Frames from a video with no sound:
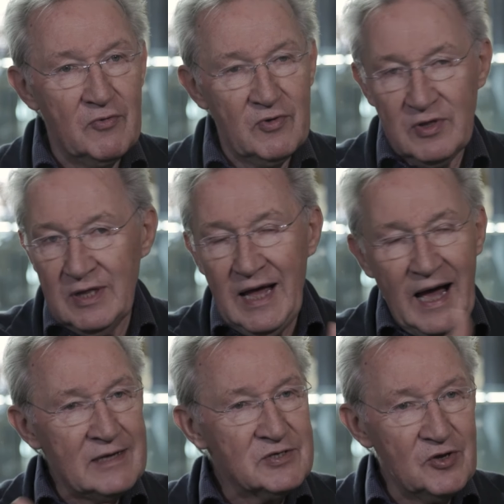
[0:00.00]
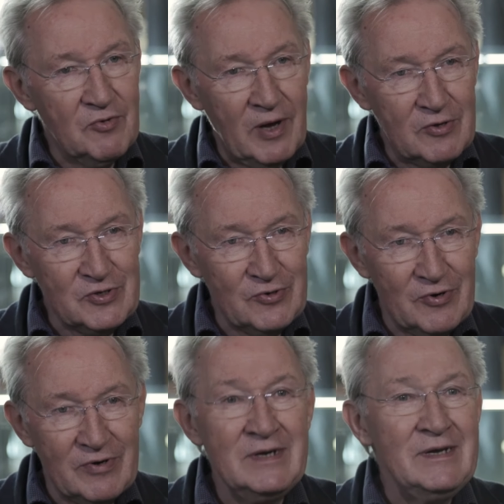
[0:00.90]
We will ask you about
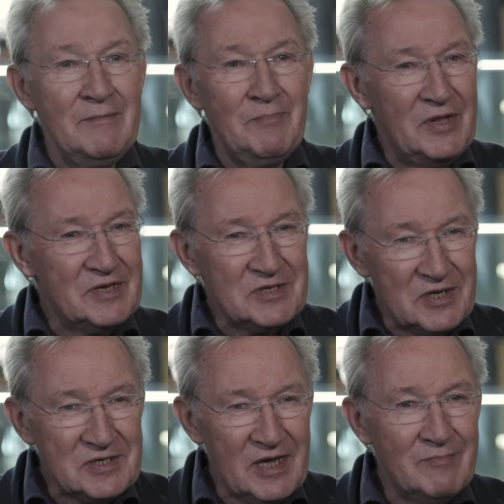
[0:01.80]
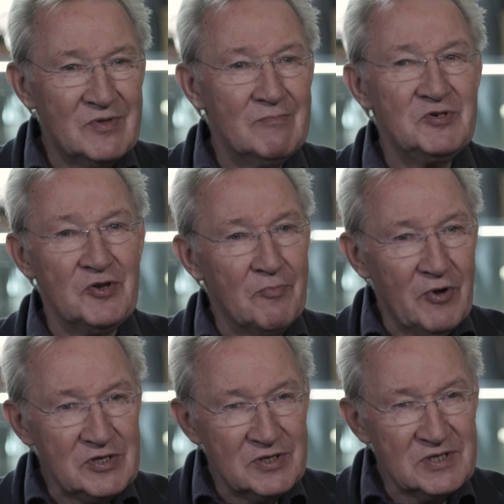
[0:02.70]
your PTSD symptoms, your
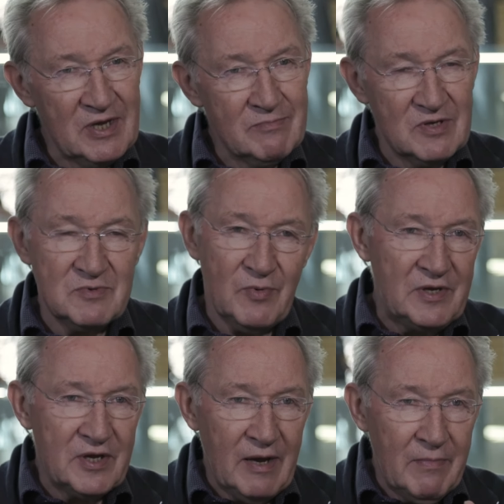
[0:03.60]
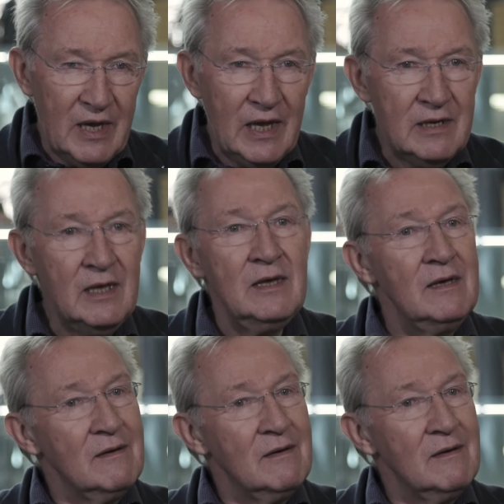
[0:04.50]
depression symptoms when you come in,